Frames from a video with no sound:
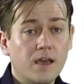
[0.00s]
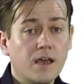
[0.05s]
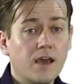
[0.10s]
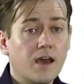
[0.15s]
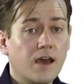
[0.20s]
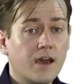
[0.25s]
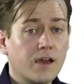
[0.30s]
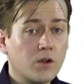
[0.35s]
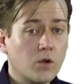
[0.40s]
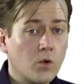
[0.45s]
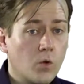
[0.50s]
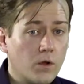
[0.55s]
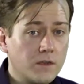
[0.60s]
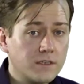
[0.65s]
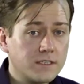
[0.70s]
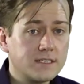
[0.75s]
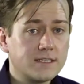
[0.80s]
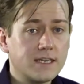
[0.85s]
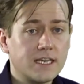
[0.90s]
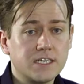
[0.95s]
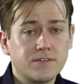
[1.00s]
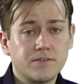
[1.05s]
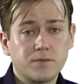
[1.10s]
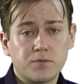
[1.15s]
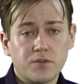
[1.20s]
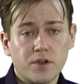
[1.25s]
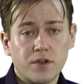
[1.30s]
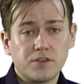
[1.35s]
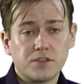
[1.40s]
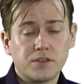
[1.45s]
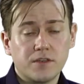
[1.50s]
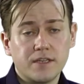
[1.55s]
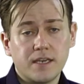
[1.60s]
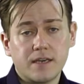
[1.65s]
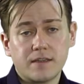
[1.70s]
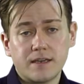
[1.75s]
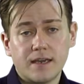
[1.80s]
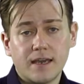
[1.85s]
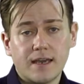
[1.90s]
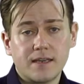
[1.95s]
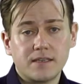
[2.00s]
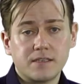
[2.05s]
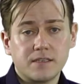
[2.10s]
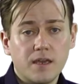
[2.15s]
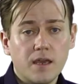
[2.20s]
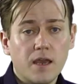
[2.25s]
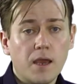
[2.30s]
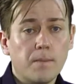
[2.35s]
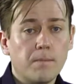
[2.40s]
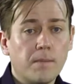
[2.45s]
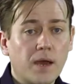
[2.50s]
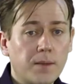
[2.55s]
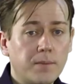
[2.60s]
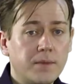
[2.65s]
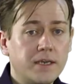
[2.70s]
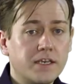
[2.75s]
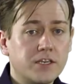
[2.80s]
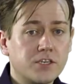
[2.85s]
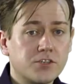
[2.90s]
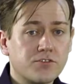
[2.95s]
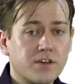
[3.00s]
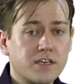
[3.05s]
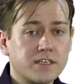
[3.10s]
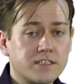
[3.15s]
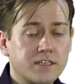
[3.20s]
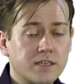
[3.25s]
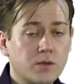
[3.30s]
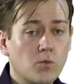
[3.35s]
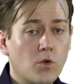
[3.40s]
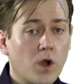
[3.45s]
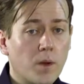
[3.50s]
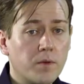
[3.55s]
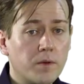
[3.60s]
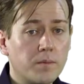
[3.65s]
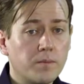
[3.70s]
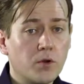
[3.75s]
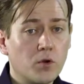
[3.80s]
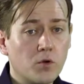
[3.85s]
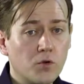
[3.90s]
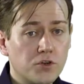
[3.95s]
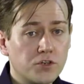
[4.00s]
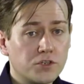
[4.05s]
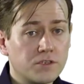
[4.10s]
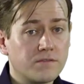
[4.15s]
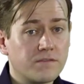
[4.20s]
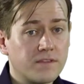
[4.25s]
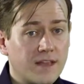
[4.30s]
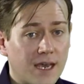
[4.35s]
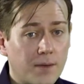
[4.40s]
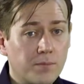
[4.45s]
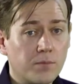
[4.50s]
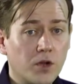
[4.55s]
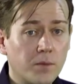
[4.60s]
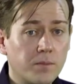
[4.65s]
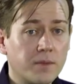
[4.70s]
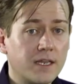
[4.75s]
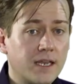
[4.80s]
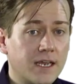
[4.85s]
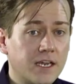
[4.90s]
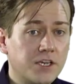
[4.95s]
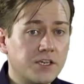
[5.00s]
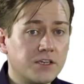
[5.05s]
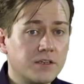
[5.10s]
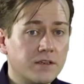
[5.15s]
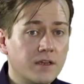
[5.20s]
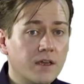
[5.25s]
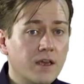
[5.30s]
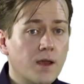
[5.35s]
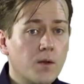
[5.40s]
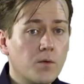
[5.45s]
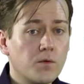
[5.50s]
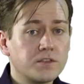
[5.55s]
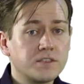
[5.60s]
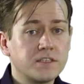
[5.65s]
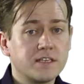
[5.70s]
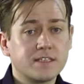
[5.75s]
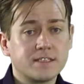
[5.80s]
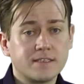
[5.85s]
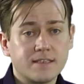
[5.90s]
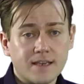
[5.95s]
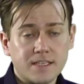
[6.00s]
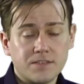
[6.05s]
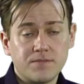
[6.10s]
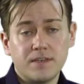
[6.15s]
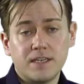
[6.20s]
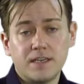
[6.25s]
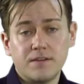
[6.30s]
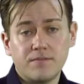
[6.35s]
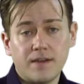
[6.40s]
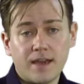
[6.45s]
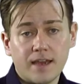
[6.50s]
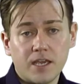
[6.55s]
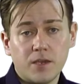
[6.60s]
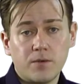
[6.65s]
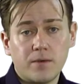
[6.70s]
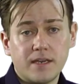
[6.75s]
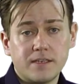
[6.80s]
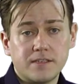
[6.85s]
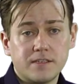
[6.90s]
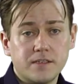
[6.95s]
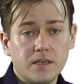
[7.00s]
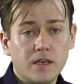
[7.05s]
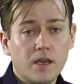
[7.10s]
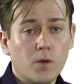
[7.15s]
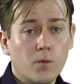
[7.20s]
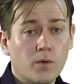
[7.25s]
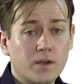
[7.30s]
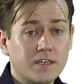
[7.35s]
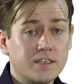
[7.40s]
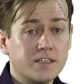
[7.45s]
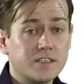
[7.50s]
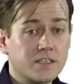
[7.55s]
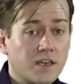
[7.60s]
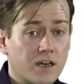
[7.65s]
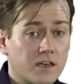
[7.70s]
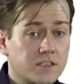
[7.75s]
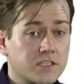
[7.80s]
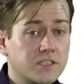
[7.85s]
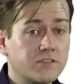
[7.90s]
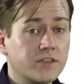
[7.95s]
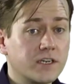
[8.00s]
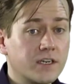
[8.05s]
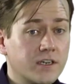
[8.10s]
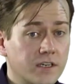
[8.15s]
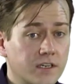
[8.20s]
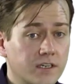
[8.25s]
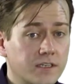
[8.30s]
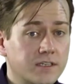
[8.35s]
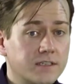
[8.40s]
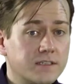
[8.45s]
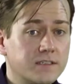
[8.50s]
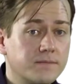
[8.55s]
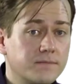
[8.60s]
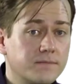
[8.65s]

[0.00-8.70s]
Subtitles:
A quantitative approach, on the other hand, might be interested in what proportion of that population was successfully evacuated when a disaster occurred.